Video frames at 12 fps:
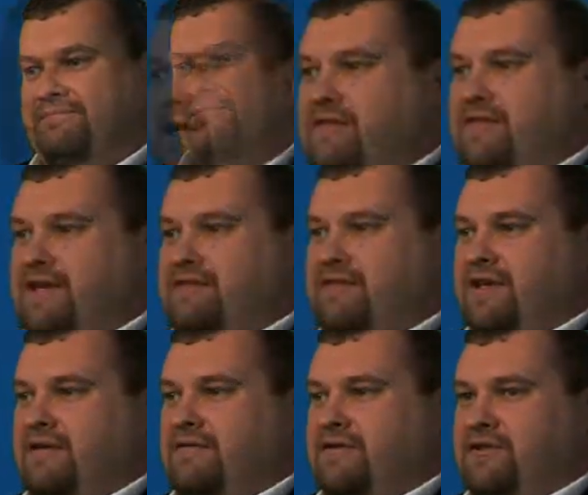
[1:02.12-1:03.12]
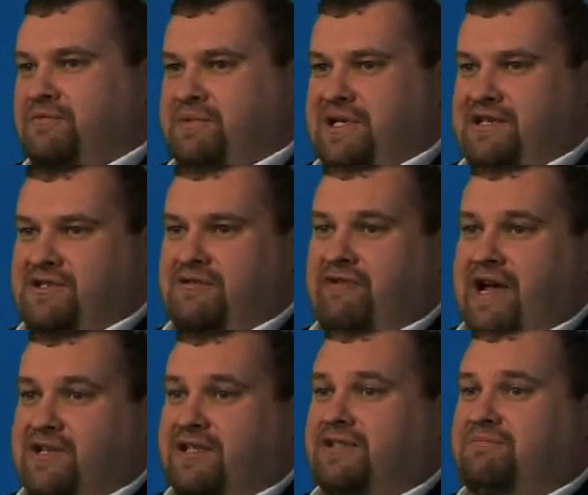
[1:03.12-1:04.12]
I think the, the company's
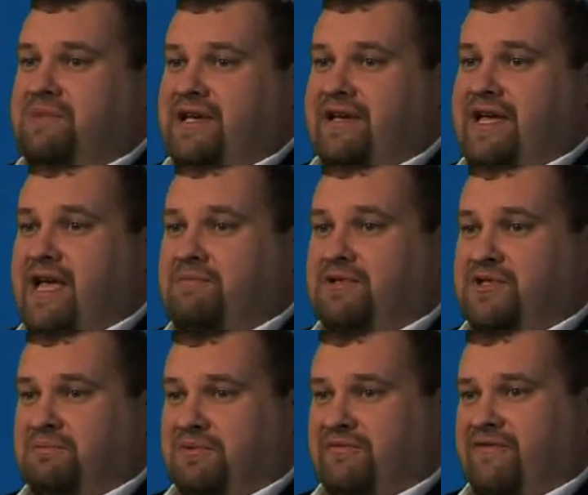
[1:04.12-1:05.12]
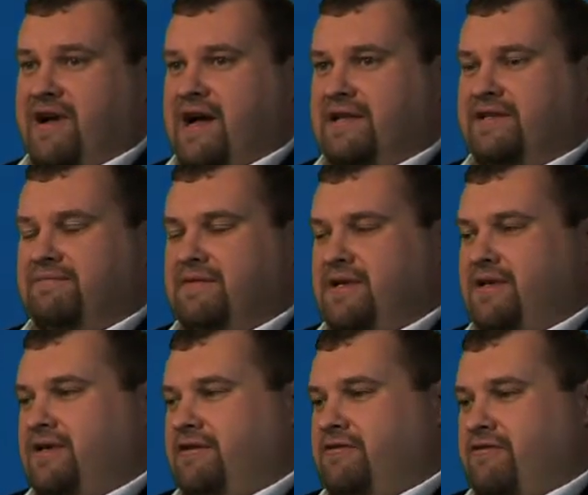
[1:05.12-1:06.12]
direction in being able to provide
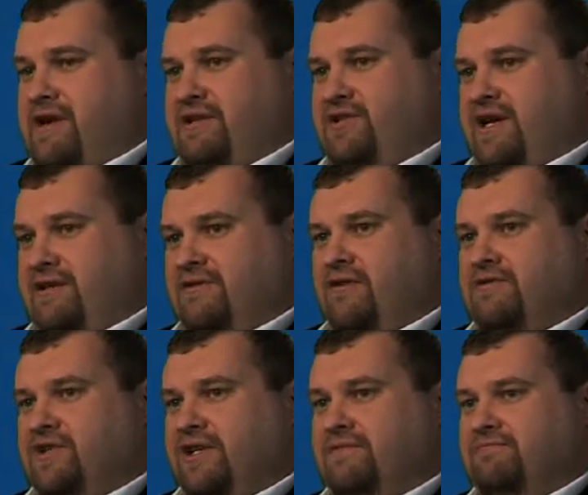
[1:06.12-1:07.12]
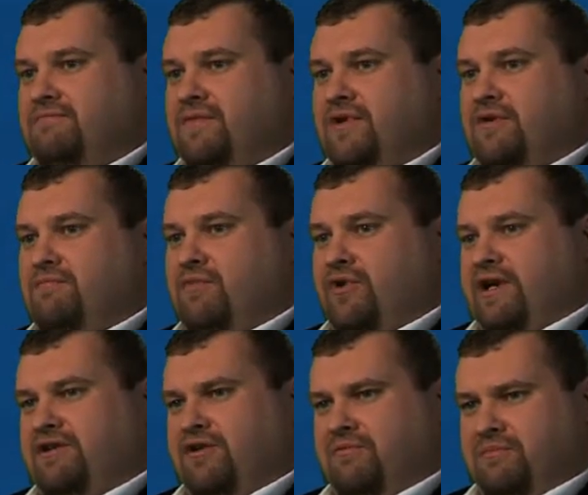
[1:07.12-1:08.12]
great technology, but
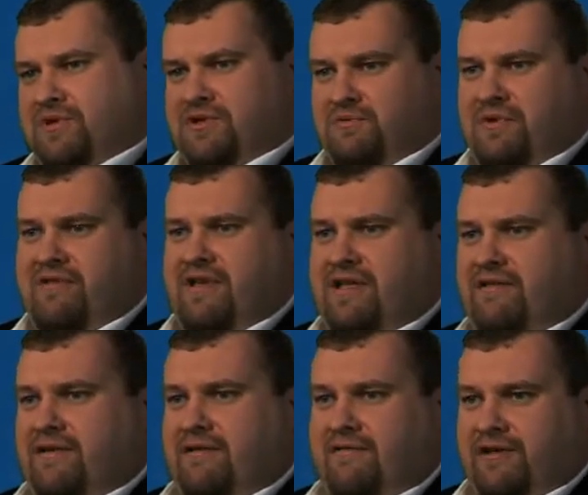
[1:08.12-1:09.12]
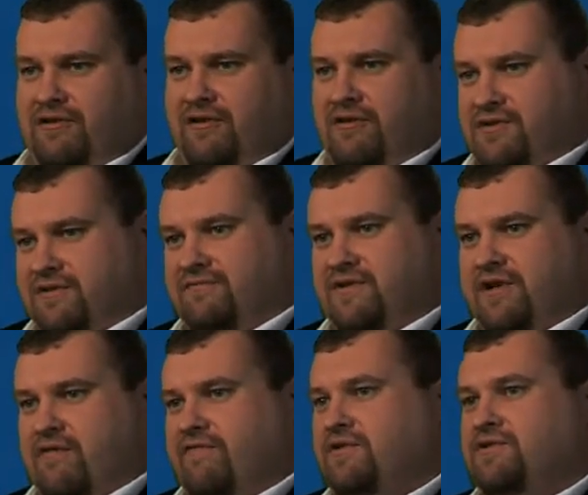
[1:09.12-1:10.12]
encompassed within the, the cost of the
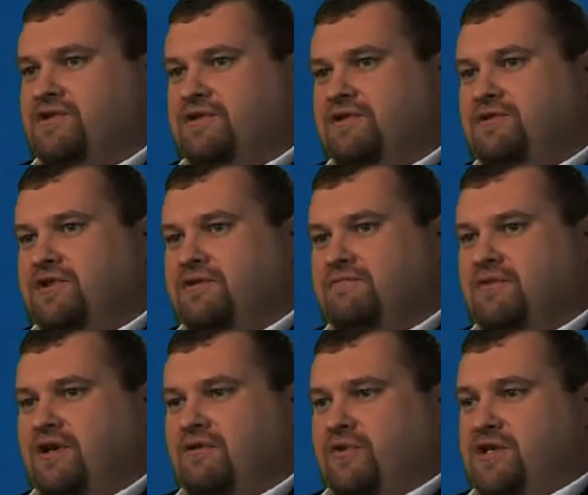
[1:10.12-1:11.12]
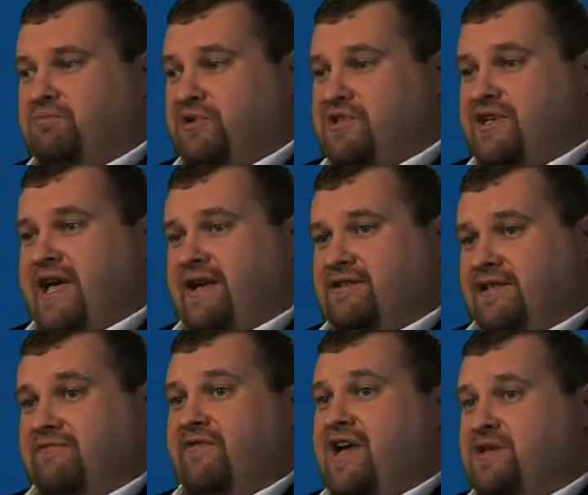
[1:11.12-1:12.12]
overall solution, which protects the
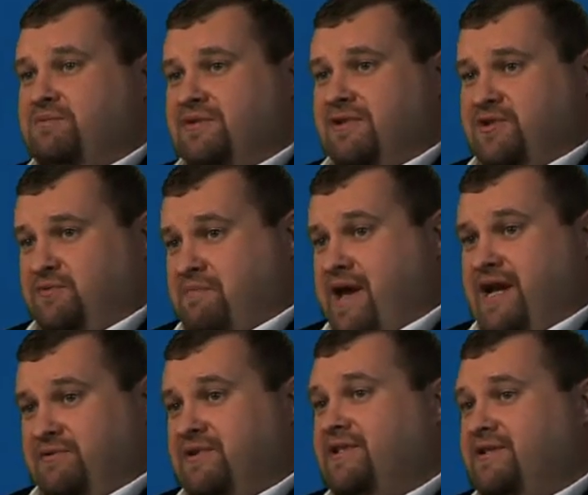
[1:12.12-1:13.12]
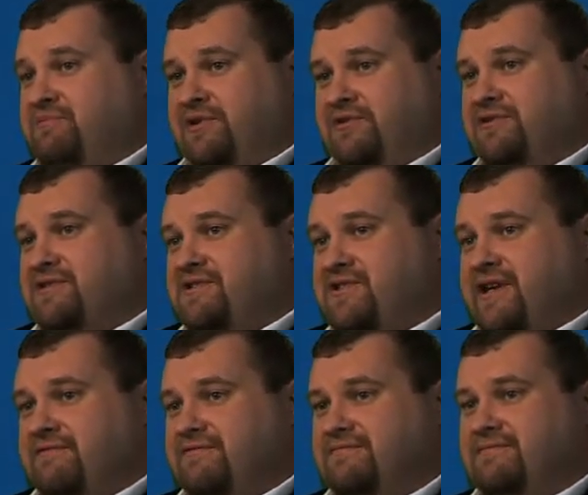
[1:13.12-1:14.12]
investment that's made within the product itself,